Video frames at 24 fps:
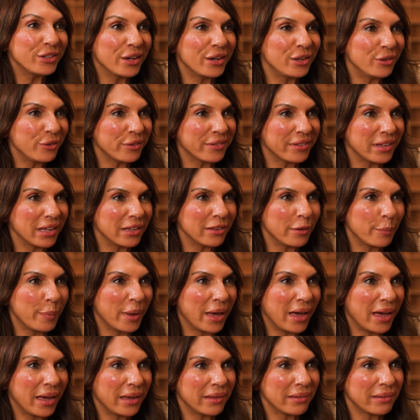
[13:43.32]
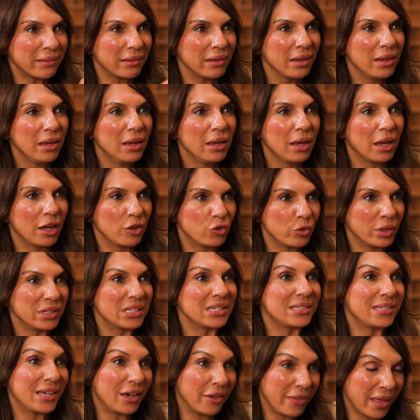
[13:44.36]
to understand the past and trying to
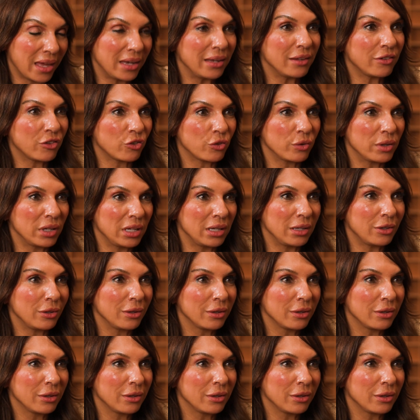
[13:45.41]
tell that history